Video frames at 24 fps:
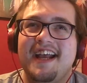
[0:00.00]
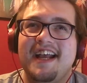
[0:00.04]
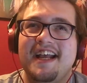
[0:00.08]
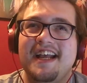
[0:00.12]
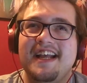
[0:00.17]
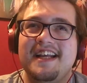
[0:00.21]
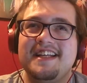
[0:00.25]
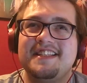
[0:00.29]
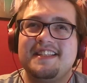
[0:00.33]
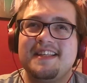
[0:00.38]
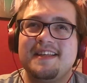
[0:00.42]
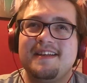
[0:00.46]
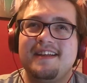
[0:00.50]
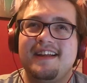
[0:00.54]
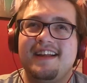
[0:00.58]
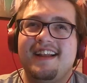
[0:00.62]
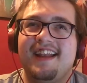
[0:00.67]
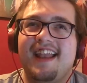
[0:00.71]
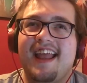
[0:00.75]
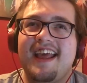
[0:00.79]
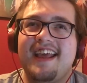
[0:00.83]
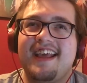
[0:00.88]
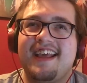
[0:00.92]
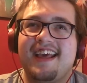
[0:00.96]
Is it,
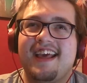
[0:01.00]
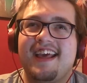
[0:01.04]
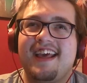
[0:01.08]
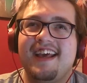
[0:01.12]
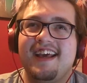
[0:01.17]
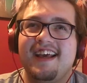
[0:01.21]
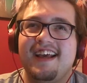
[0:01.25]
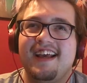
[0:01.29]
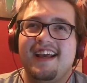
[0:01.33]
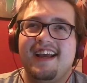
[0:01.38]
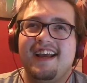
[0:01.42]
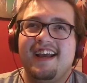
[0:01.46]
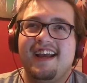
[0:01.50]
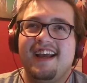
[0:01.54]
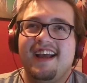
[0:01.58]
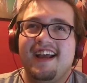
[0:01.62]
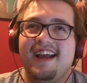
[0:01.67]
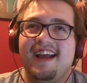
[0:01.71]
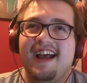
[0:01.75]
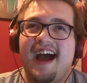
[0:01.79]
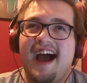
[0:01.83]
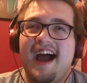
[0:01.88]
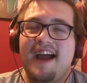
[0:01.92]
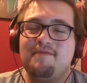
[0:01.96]
like...
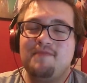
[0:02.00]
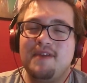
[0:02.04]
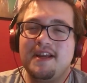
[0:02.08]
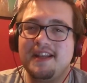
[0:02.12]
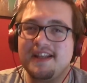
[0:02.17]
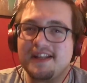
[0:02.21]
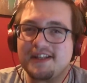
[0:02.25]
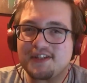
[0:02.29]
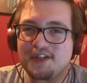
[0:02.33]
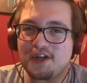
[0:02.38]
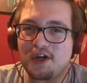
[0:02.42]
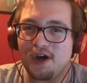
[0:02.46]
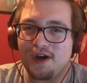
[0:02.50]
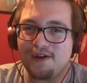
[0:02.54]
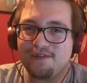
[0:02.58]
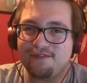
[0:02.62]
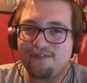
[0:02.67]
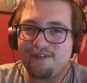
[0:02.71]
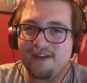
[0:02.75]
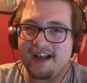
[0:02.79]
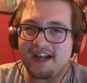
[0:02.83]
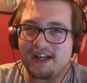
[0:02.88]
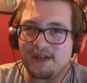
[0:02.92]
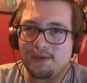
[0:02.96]
I'm in this
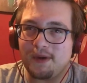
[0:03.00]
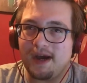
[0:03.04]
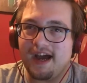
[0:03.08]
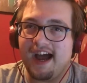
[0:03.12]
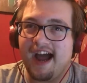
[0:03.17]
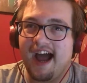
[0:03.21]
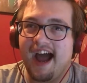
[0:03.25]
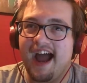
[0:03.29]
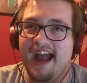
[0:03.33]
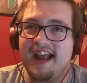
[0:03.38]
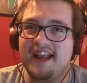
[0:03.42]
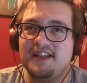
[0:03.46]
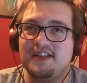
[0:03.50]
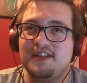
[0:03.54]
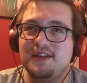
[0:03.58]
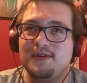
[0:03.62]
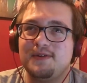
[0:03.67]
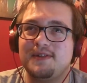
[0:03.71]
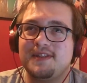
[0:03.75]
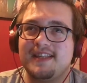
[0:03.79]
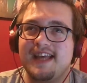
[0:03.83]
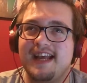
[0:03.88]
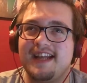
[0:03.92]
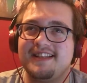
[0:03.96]
conflict where I do
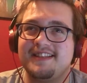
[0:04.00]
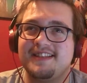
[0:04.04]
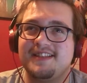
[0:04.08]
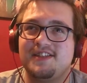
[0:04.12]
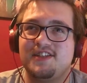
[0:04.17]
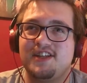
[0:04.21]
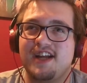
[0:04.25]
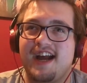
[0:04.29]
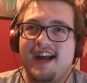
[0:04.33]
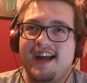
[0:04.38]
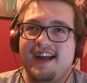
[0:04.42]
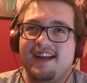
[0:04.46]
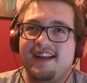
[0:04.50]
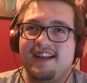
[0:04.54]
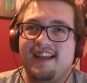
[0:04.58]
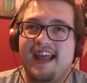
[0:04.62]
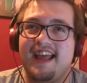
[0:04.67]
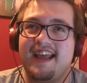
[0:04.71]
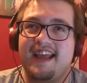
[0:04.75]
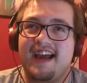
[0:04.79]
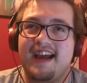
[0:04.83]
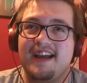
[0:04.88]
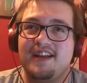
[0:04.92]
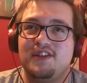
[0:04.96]
sense Giles...
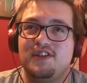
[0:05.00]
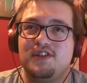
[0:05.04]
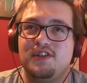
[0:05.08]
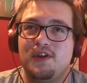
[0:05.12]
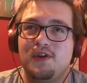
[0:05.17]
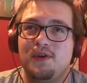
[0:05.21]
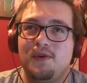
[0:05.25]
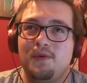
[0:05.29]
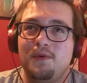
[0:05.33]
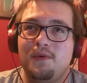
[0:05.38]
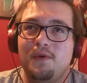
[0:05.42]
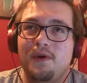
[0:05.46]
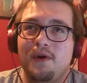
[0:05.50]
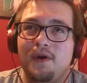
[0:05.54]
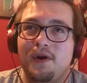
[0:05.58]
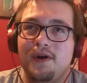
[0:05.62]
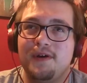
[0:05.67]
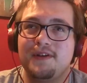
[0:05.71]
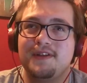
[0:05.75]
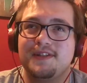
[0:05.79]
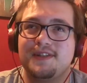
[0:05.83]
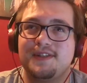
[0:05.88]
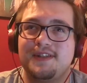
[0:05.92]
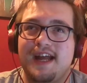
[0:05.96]
Like, I do
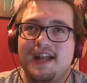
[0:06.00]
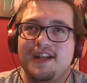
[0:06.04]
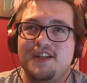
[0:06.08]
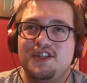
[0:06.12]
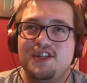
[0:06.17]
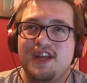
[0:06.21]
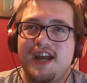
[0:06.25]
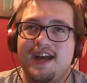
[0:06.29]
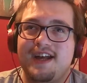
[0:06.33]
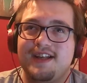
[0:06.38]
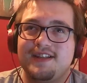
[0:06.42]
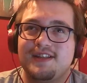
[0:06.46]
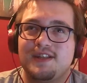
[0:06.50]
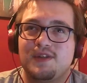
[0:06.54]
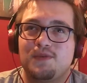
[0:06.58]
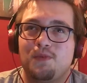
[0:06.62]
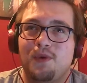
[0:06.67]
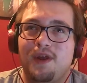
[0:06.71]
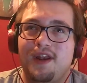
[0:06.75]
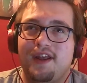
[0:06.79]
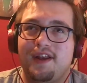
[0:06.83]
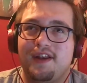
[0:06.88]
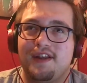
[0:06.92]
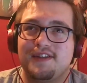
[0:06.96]
understand Giles'
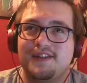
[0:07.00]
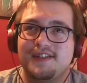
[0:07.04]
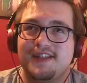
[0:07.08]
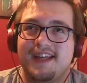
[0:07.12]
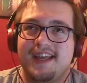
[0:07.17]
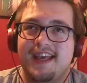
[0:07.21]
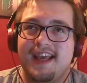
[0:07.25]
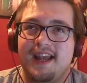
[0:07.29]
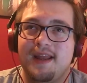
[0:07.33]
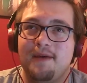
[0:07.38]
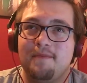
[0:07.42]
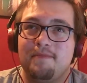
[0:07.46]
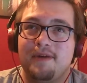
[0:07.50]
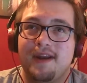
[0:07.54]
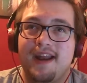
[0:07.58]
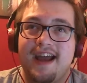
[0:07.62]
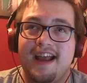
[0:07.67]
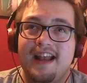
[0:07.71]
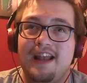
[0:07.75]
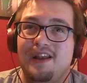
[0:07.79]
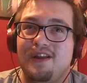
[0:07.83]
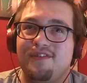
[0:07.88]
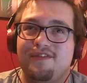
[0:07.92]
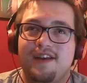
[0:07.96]
willingness to kill him, but I
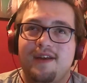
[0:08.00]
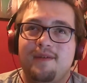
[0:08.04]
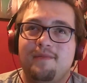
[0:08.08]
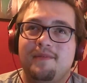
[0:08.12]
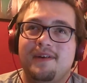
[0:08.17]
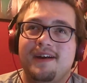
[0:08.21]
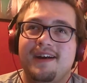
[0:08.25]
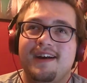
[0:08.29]
love him.